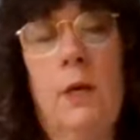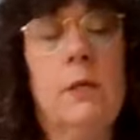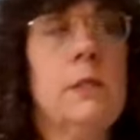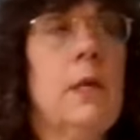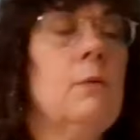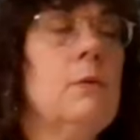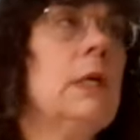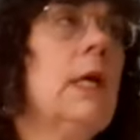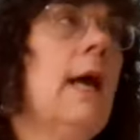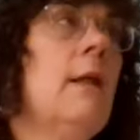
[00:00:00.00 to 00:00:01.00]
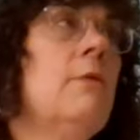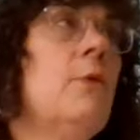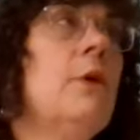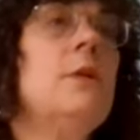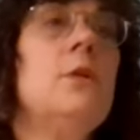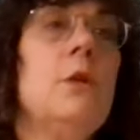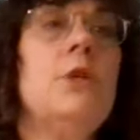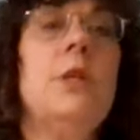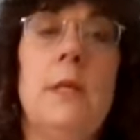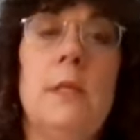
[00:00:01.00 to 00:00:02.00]
Her son was in California. So
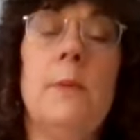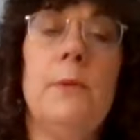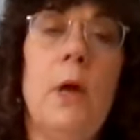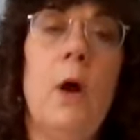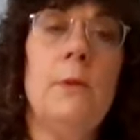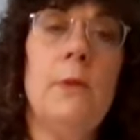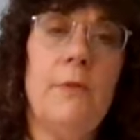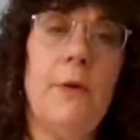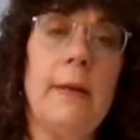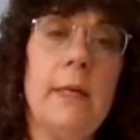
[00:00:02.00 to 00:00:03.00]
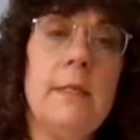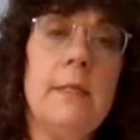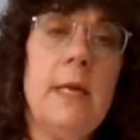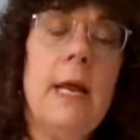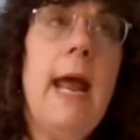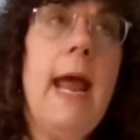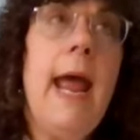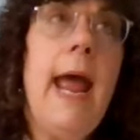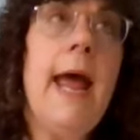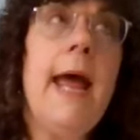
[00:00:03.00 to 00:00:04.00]
she ends up at the Home of the Friendless.
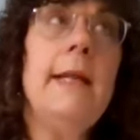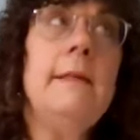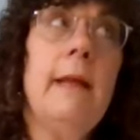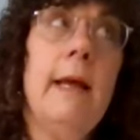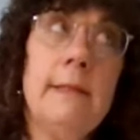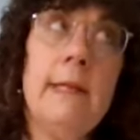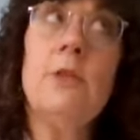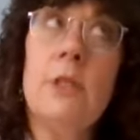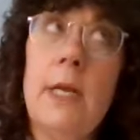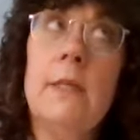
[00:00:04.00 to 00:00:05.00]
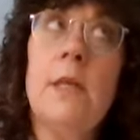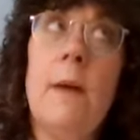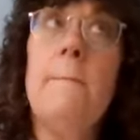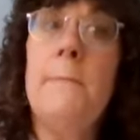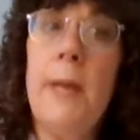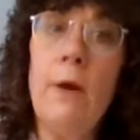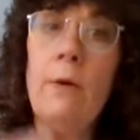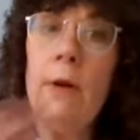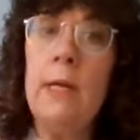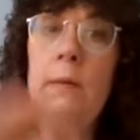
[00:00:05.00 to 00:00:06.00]
And that's how she ends up
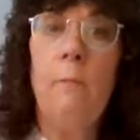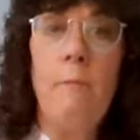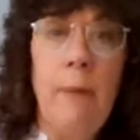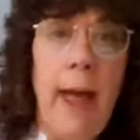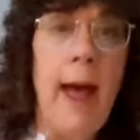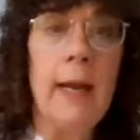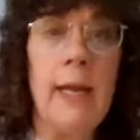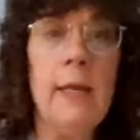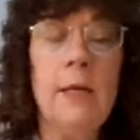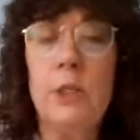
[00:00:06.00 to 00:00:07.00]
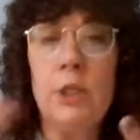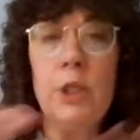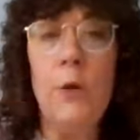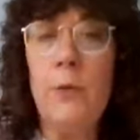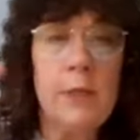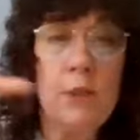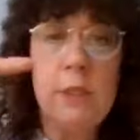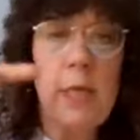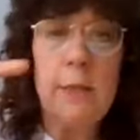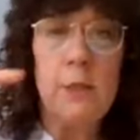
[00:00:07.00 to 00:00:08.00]
buried back in a stone that
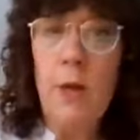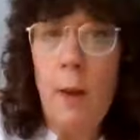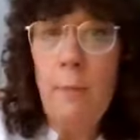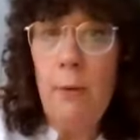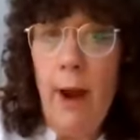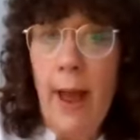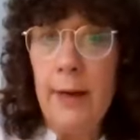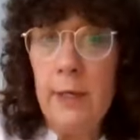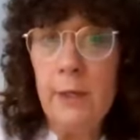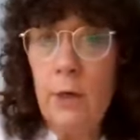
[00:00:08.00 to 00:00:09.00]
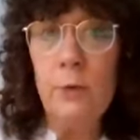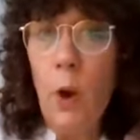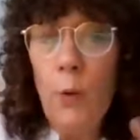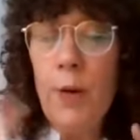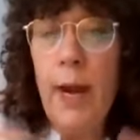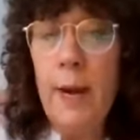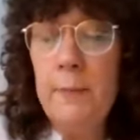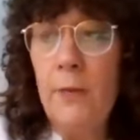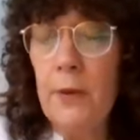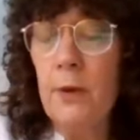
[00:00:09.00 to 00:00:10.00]
just has a number on it, no name,
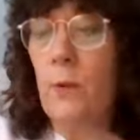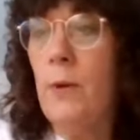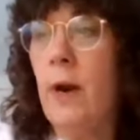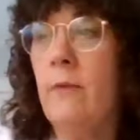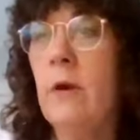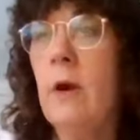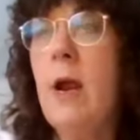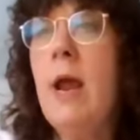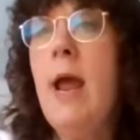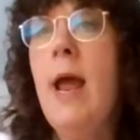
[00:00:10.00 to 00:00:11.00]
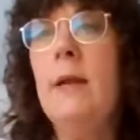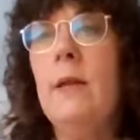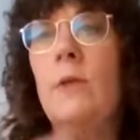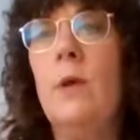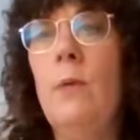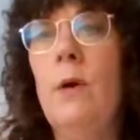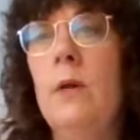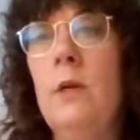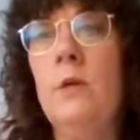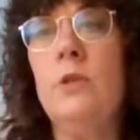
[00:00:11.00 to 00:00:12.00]
nothing or whatever. And you think, well,
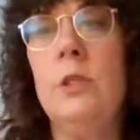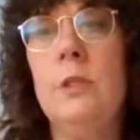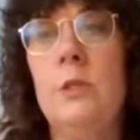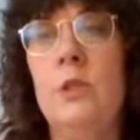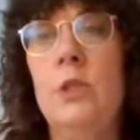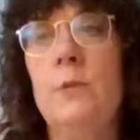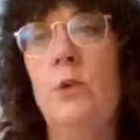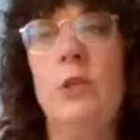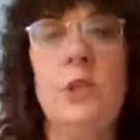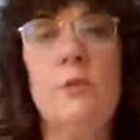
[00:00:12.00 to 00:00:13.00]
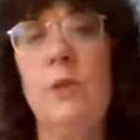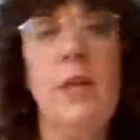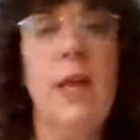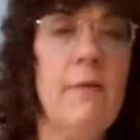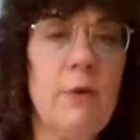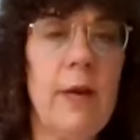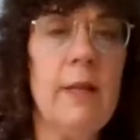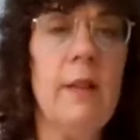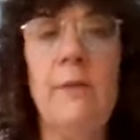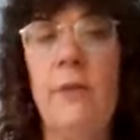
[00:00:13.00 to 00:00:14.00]
she's poor. She didn't really have a
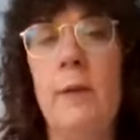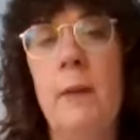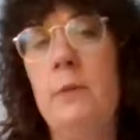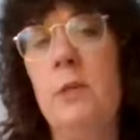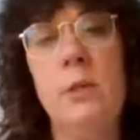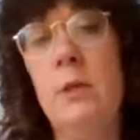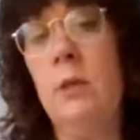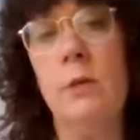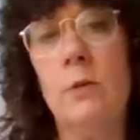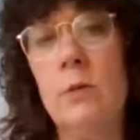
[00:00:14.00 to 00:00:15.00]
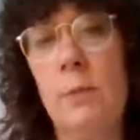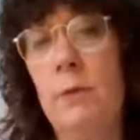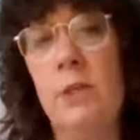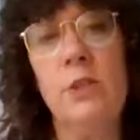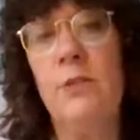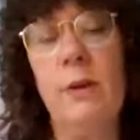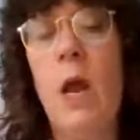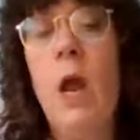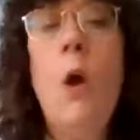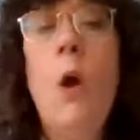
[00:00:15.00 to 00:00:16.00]
great life. Like maybe she, somebody just found
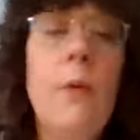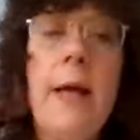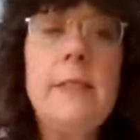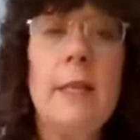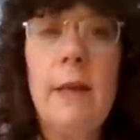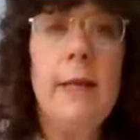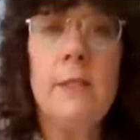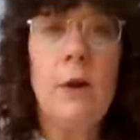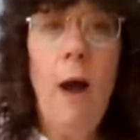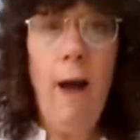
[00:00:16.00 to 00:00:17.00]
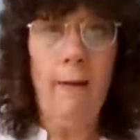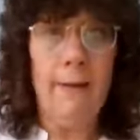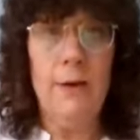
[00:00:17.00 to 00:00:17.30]
her. Well, that's not the case at all.